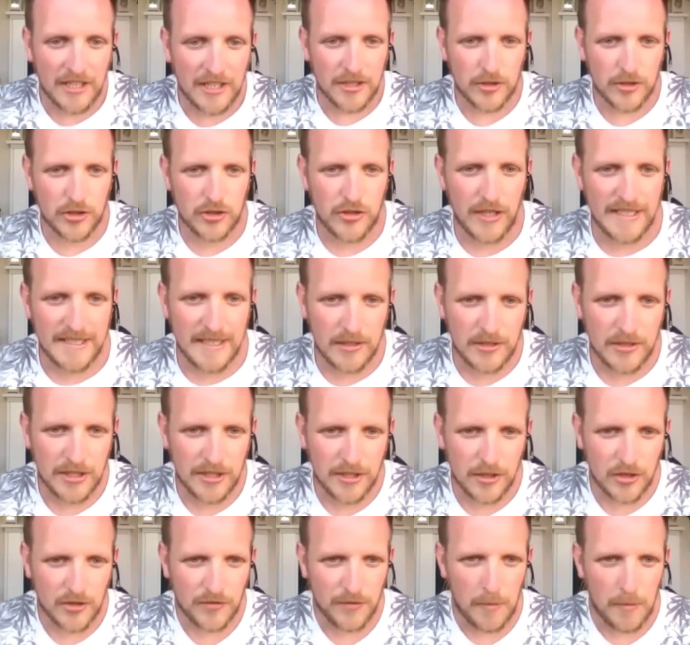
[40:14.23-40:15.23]
Go straight out into
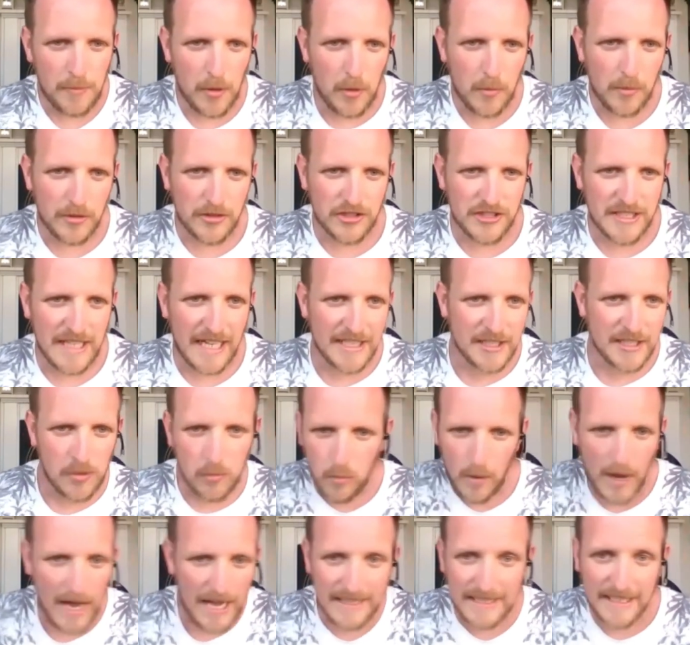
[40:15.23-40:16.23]
those football runs, nice
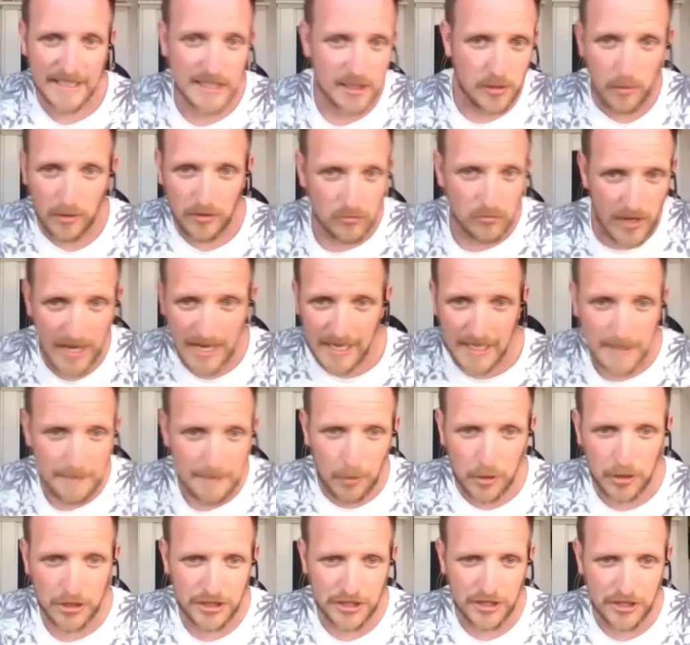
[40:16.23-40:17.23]
and wide. That's the one, really
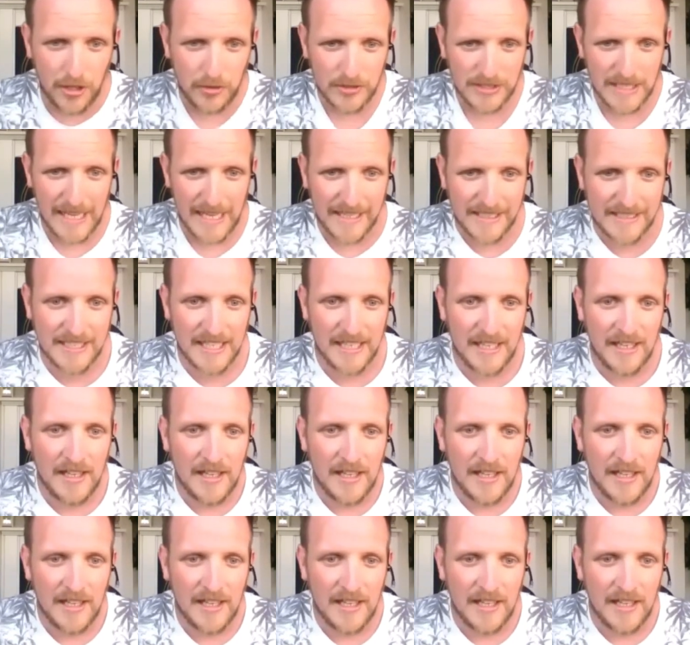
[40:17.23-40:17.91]
pushing those legs.